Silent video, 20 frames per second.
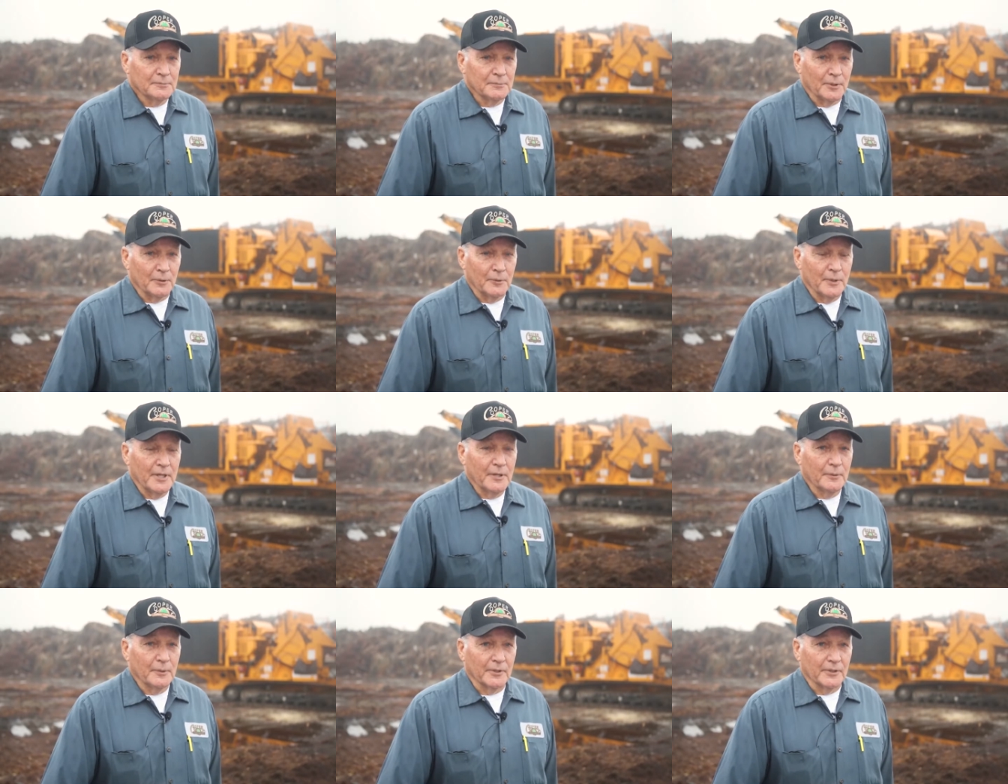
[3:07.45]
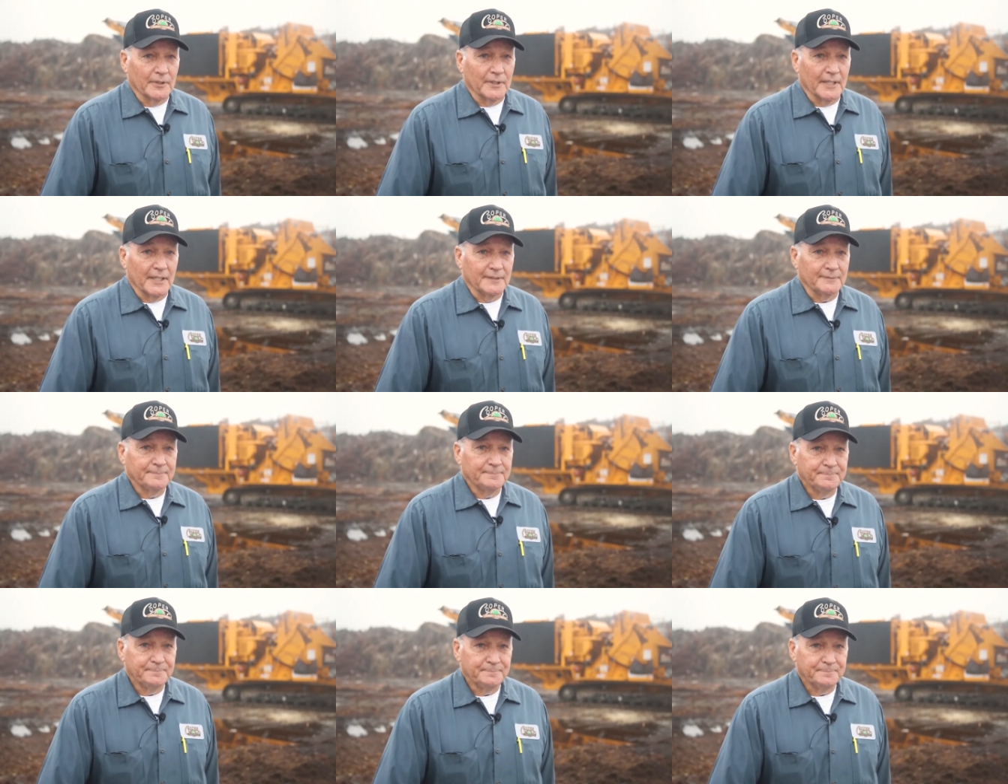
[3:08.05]
But we
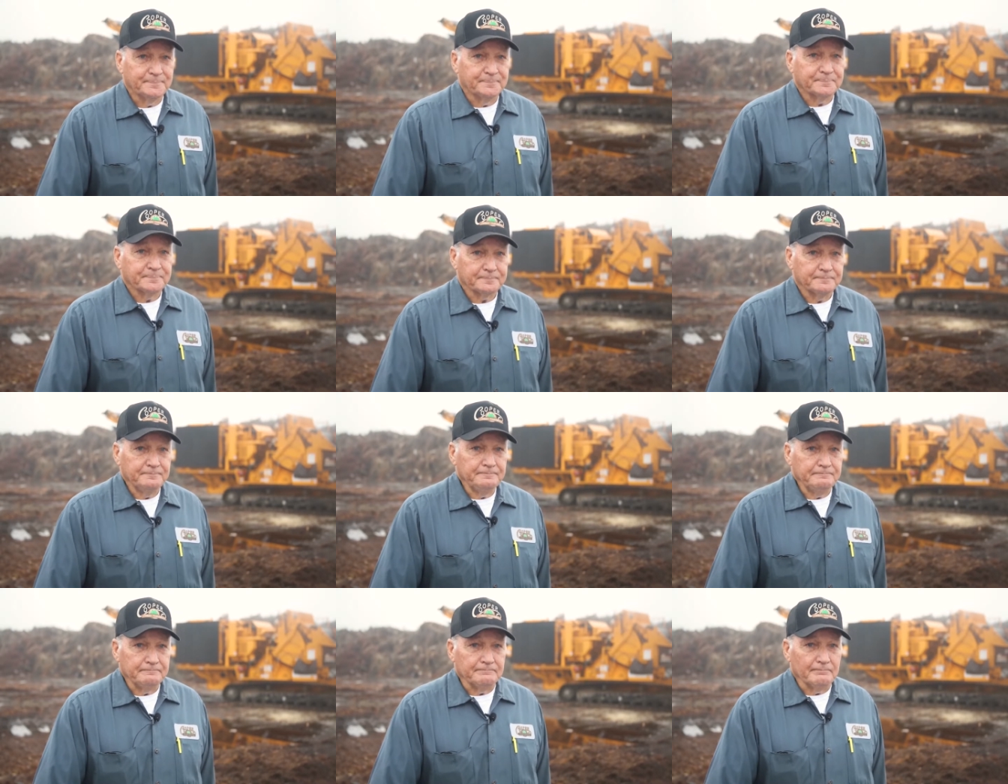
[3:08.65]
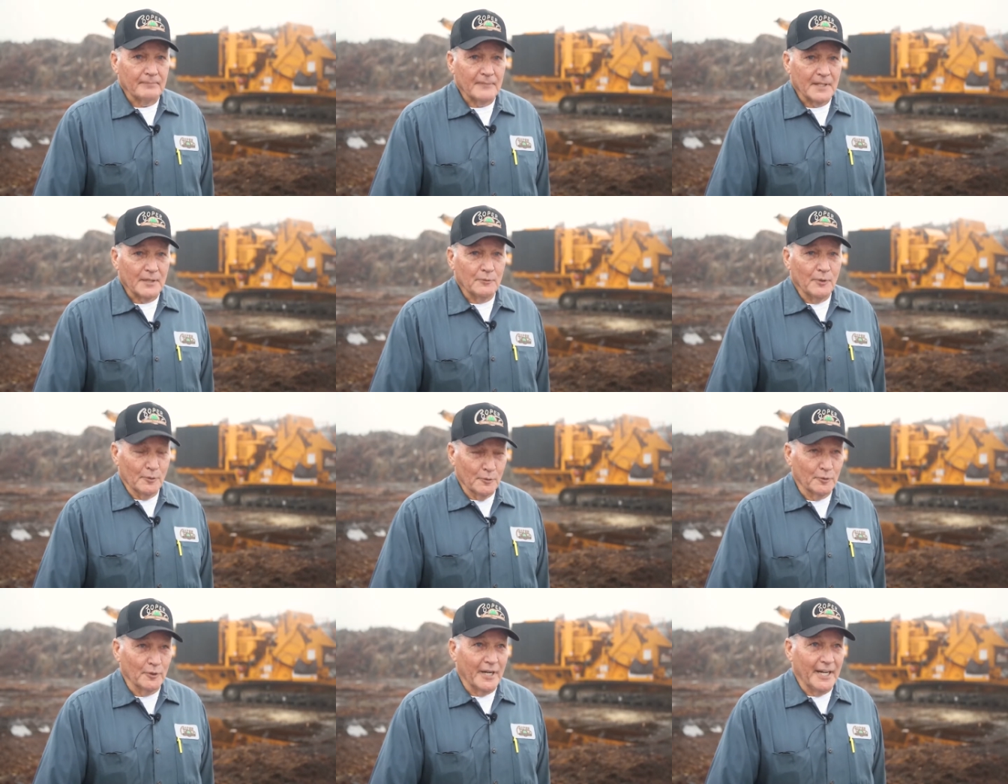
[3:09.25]
were
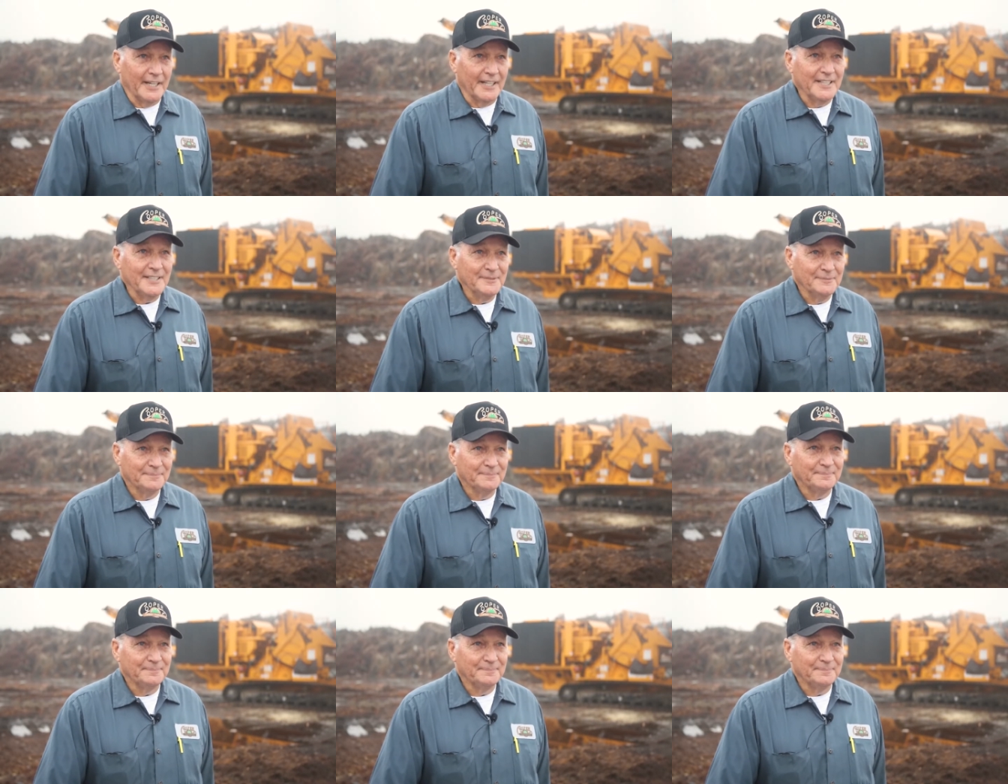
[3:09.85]
ready.